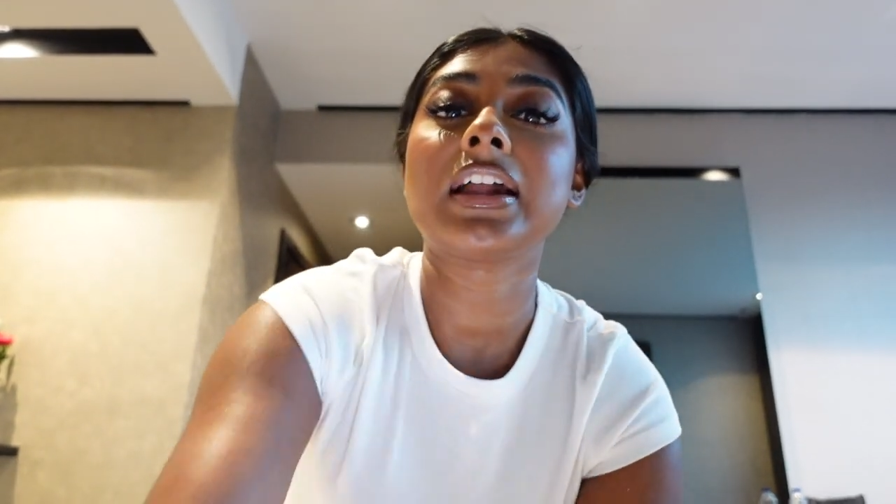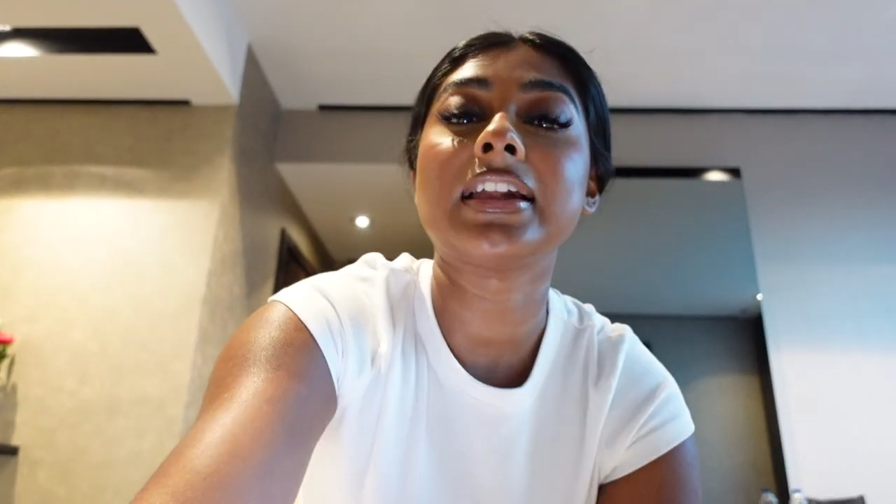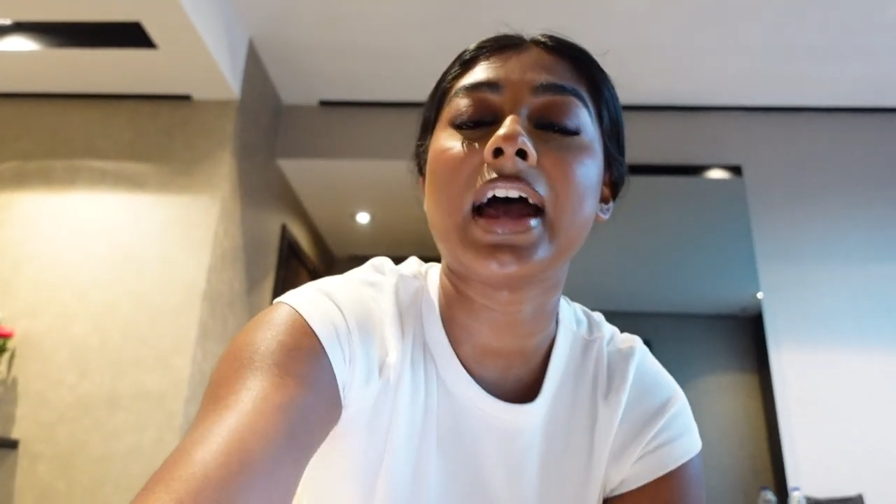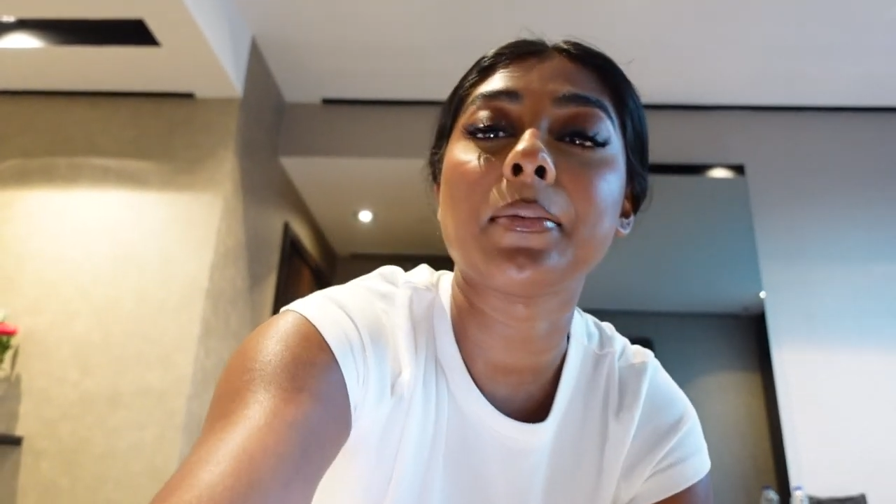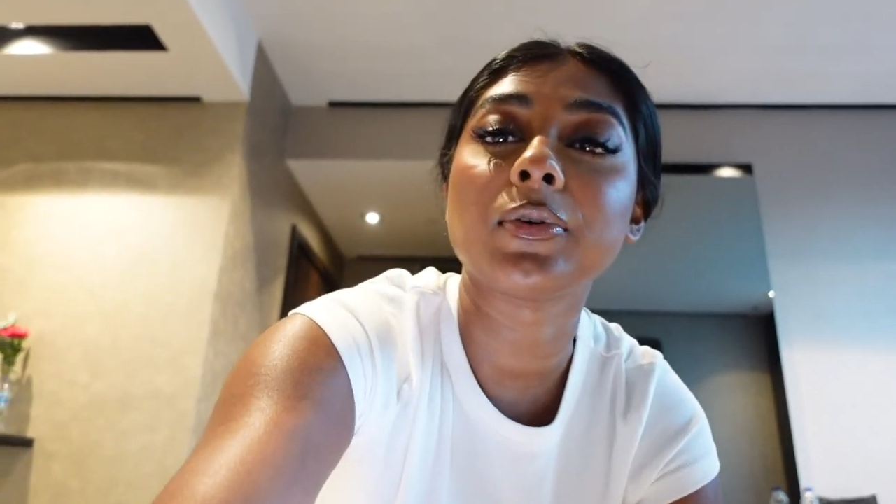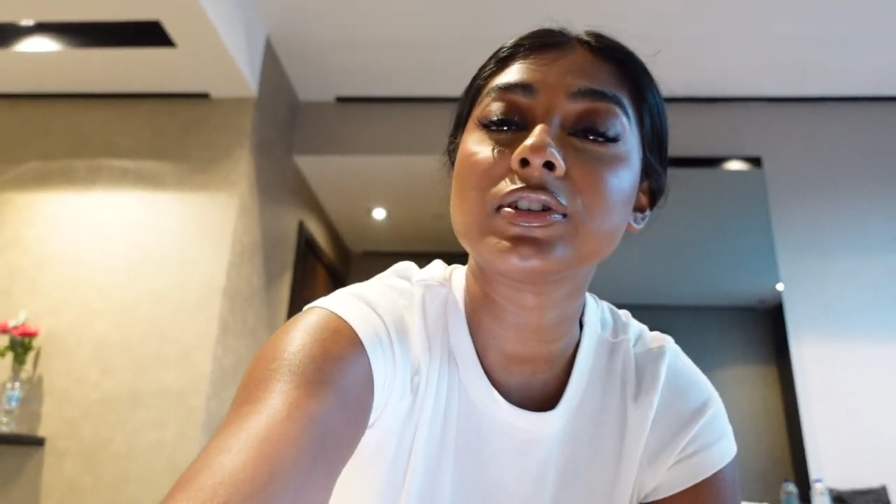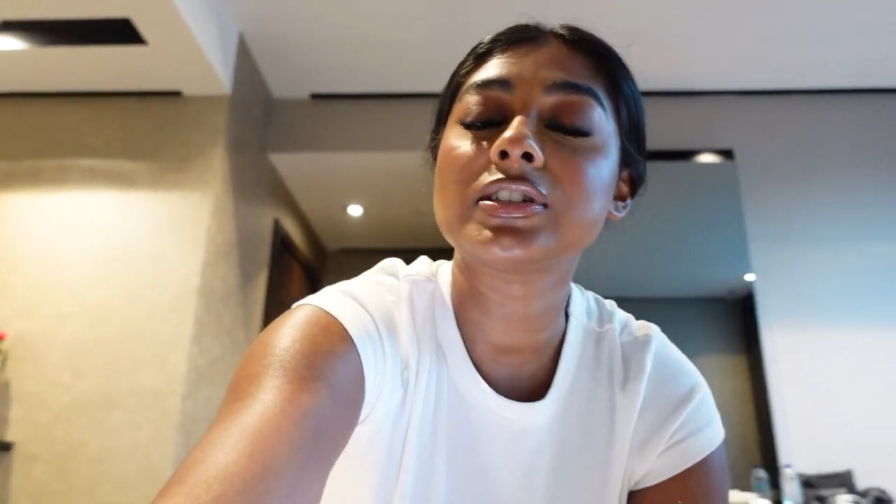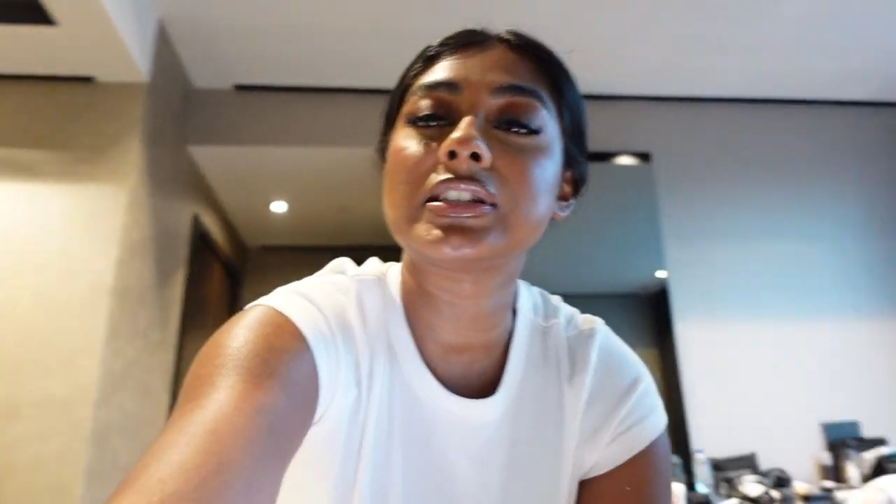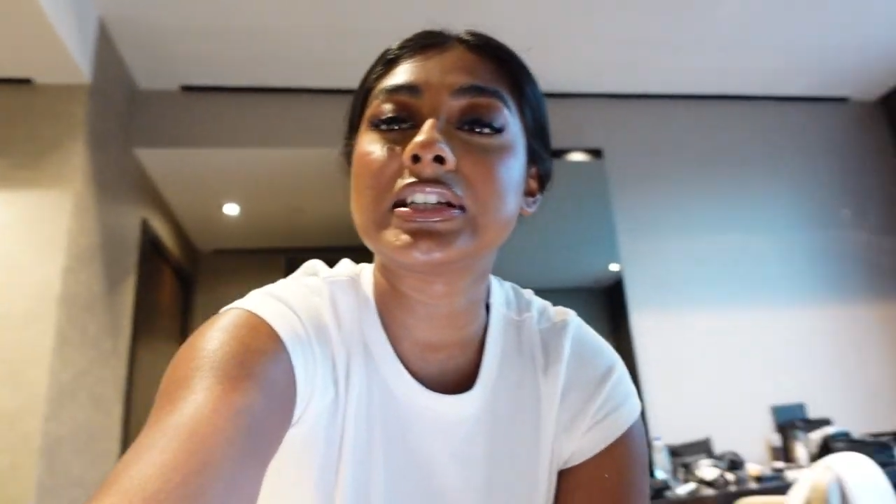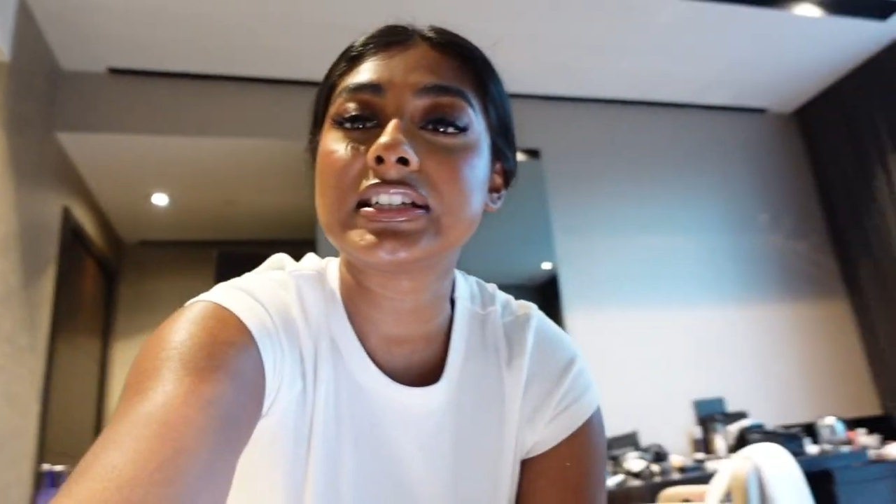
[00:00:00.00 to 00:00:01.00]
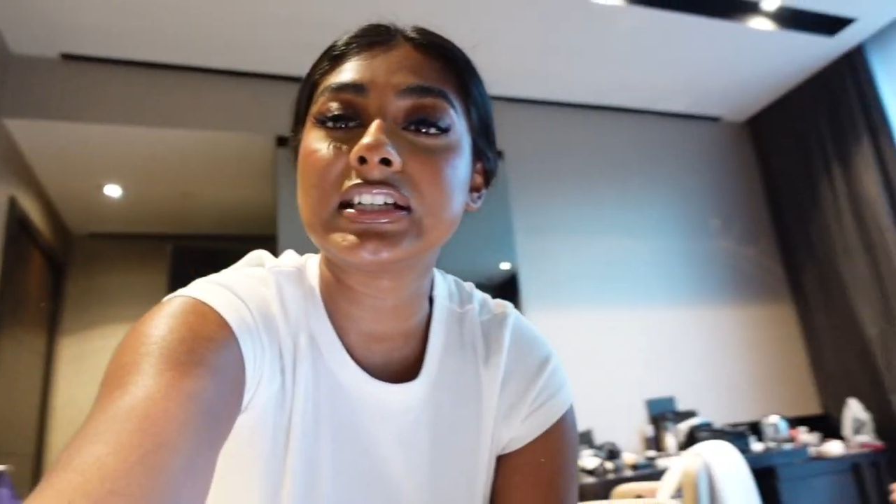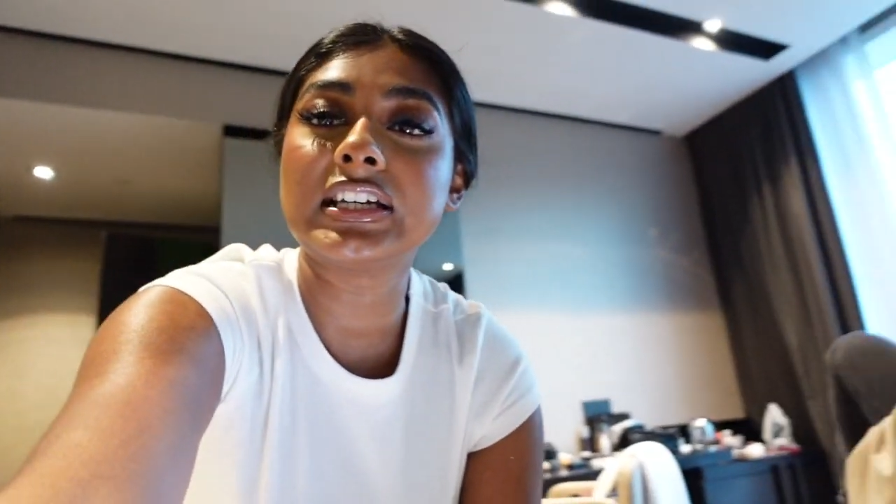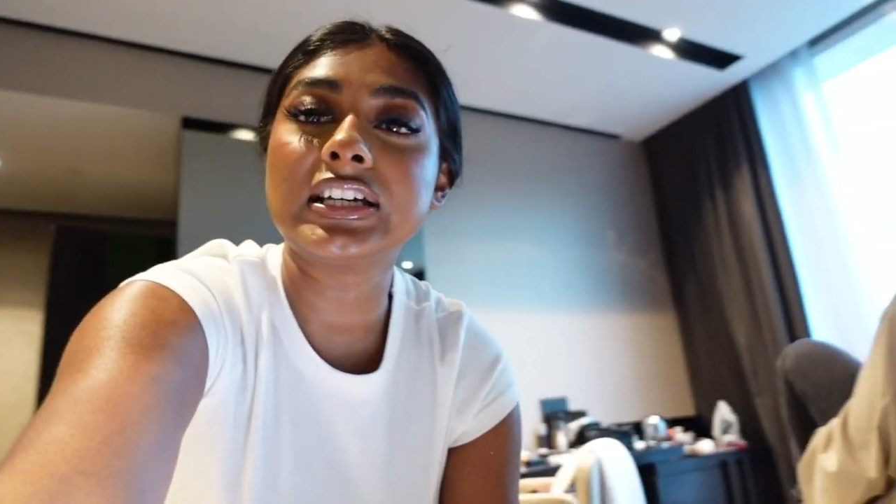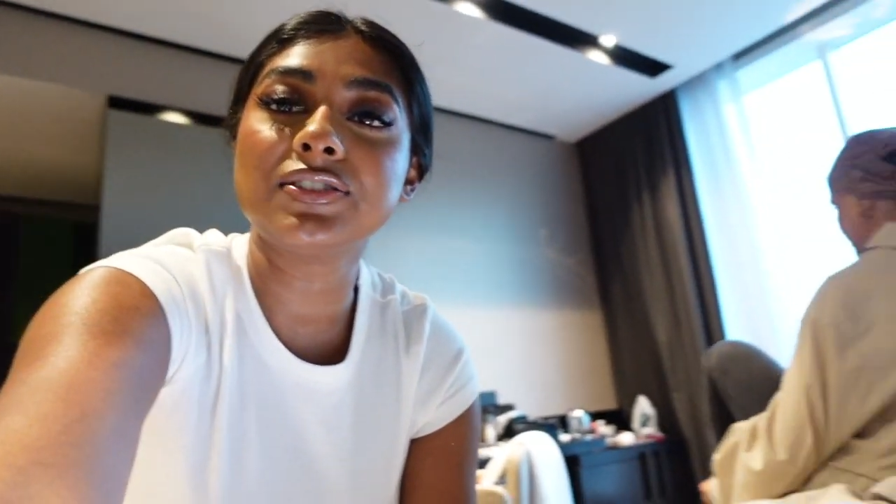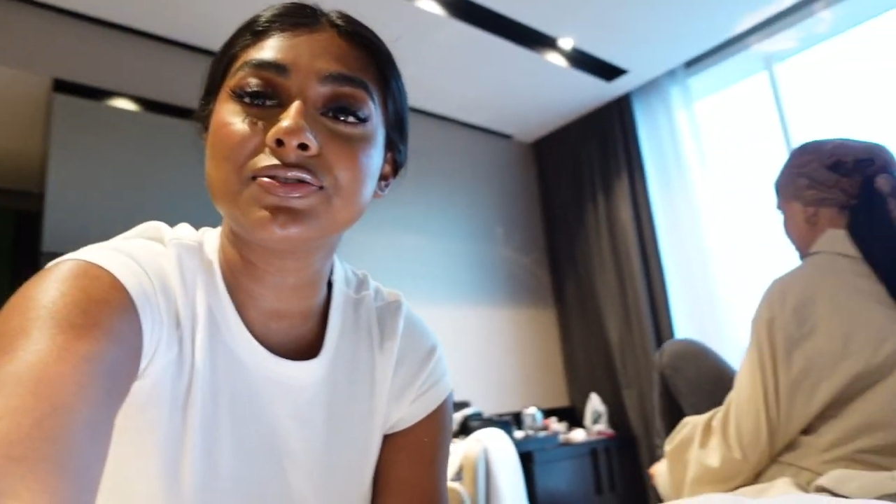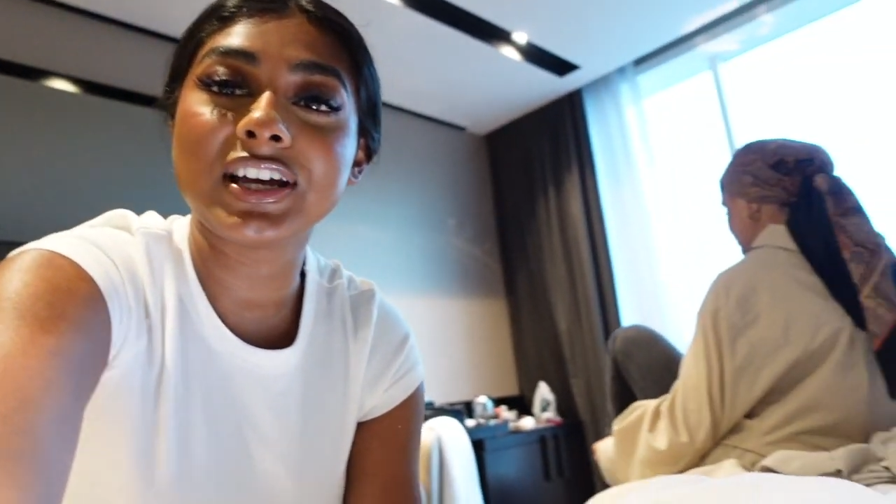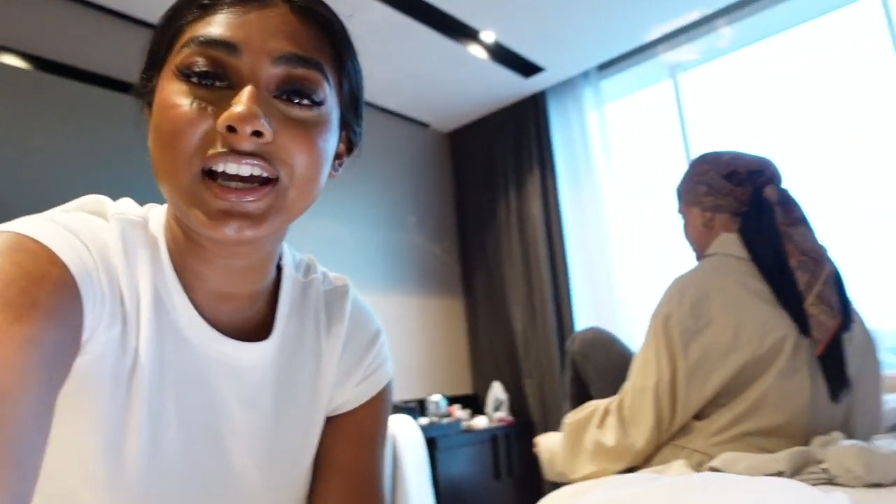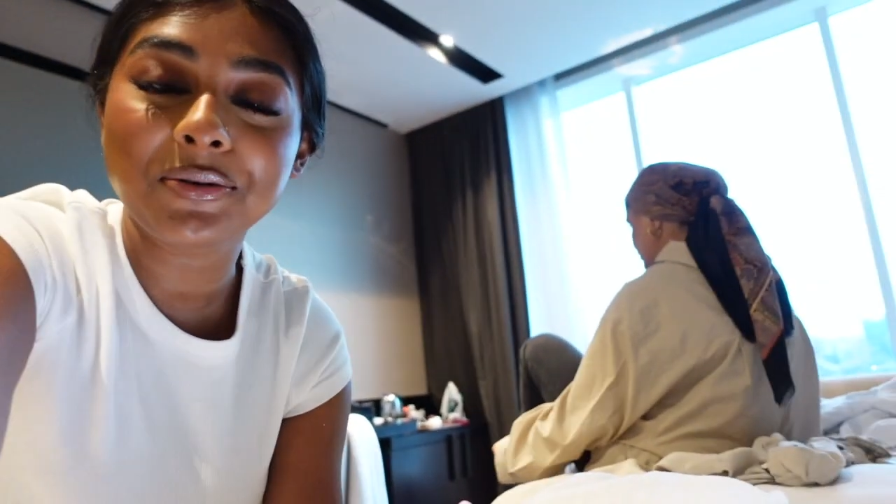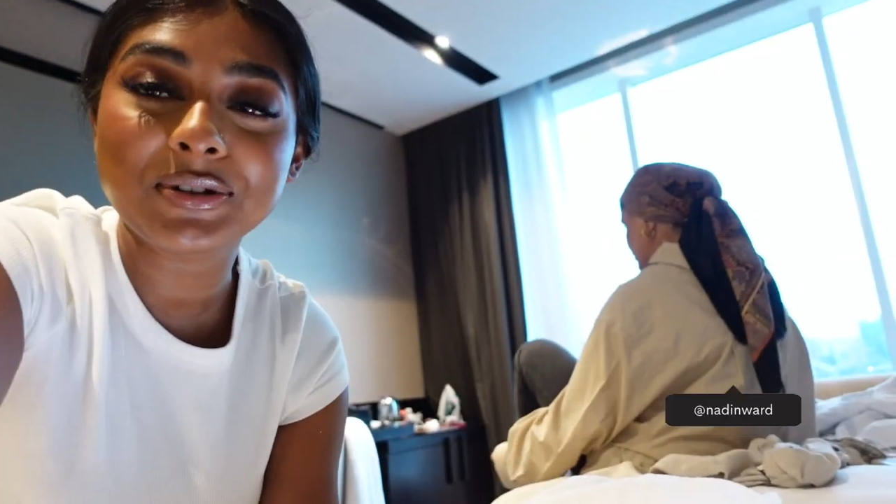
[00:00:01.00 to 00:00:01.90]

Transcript: Nammos this evening.